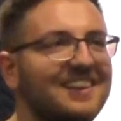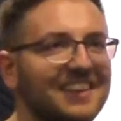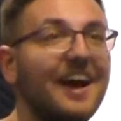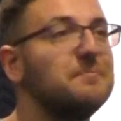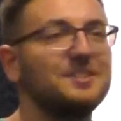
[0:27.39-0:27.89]

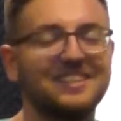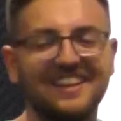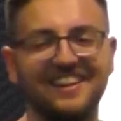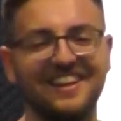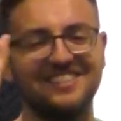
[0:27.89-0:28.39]
Yeah, but just
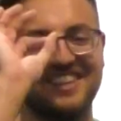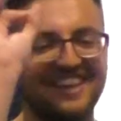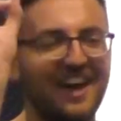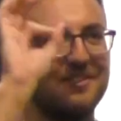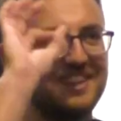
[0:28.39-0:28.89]
get a nice
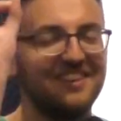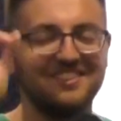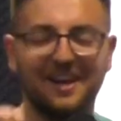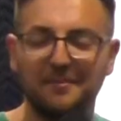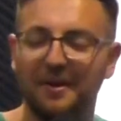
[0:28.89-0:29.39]
countdown
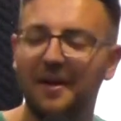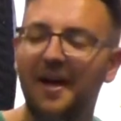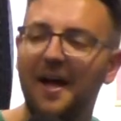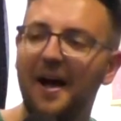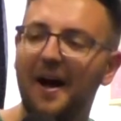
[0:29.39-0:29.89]
timer.
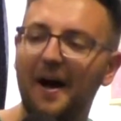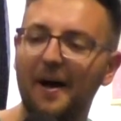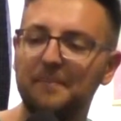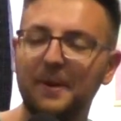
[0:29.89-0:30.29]
Yep.